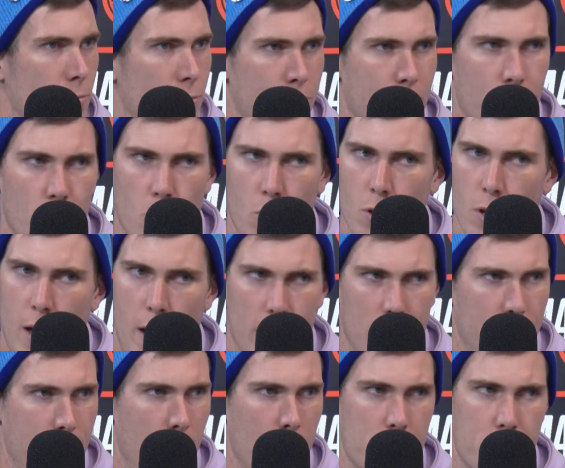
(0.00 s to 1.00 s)
Full
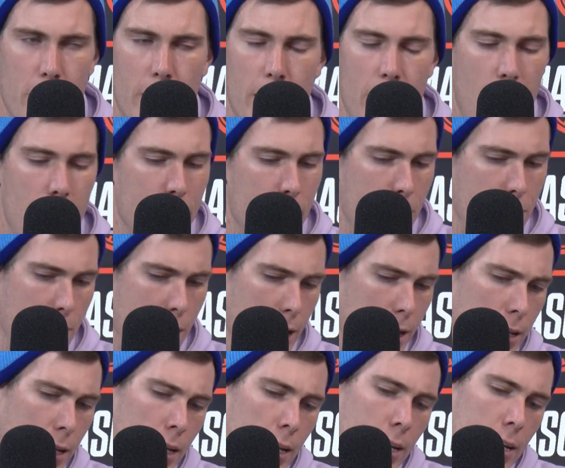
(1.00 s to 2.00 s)
like face paint,
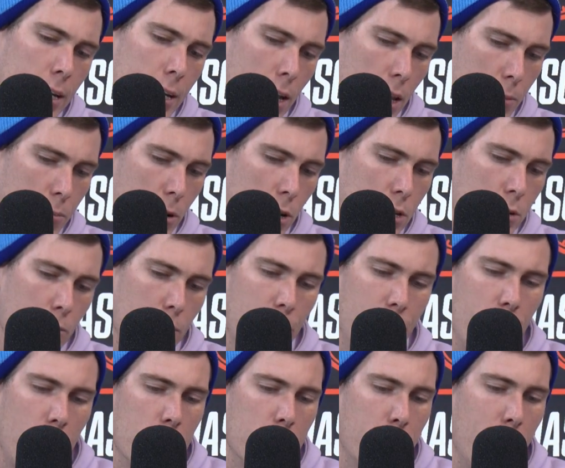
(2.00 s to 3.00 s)
everything. Another person with
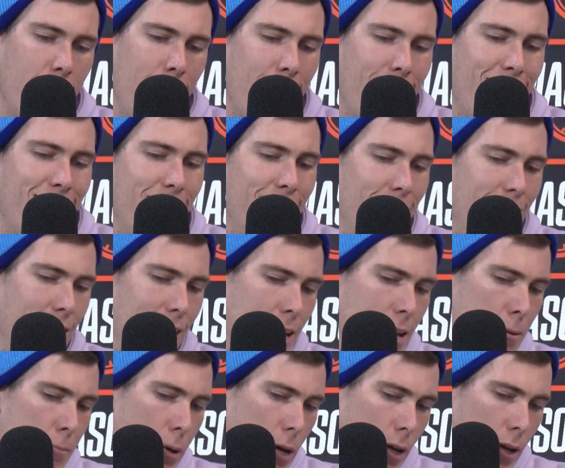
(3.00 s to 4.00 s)
face paint,
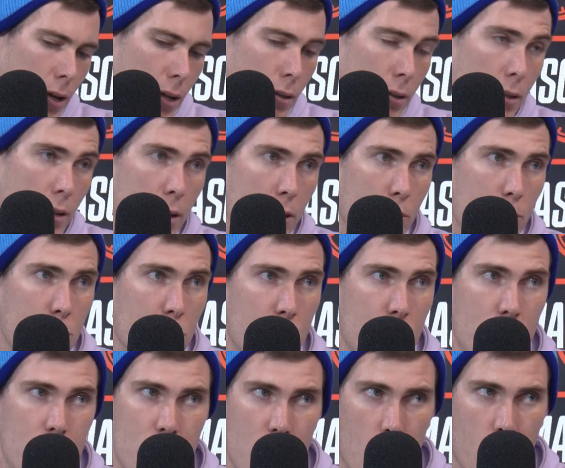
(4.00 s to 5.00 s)
Liam Pickin, who is
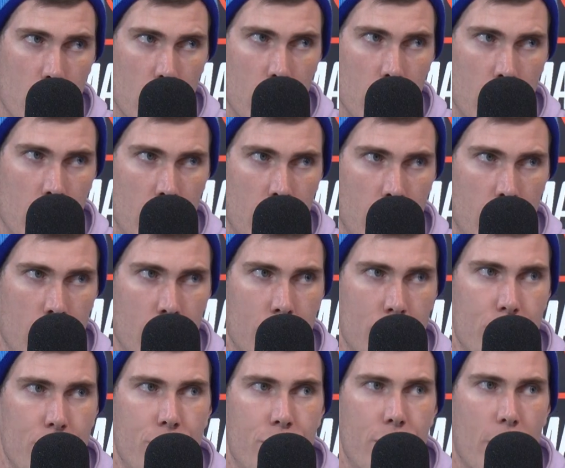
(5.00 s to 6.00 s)
Joker.
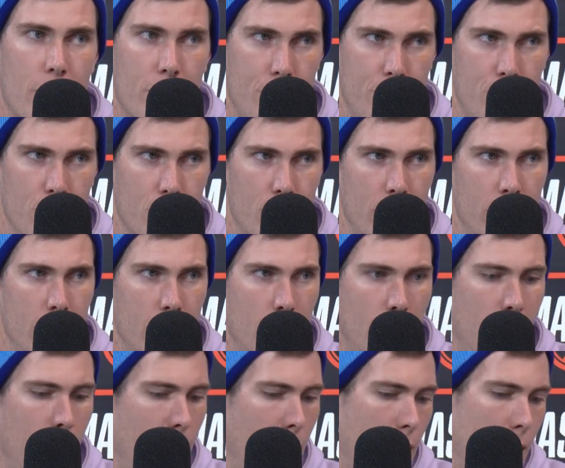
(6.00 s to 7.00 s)
Very good.
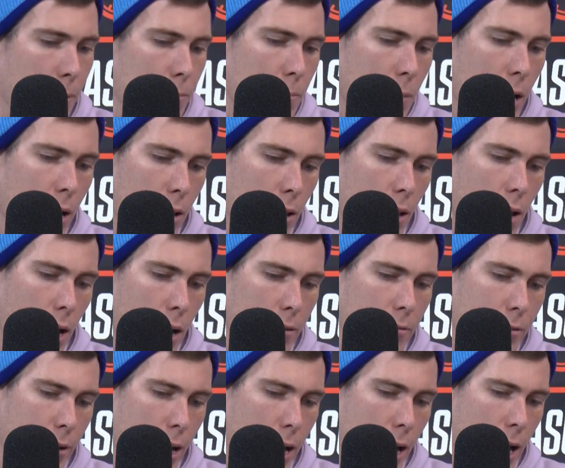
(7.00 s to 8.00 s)
A lot
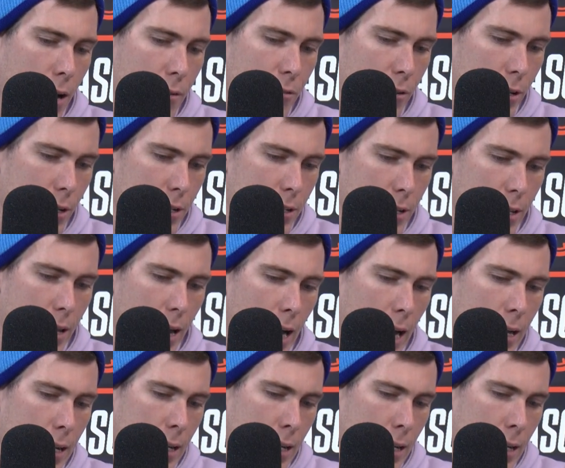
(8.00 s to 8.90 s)
of effort into that.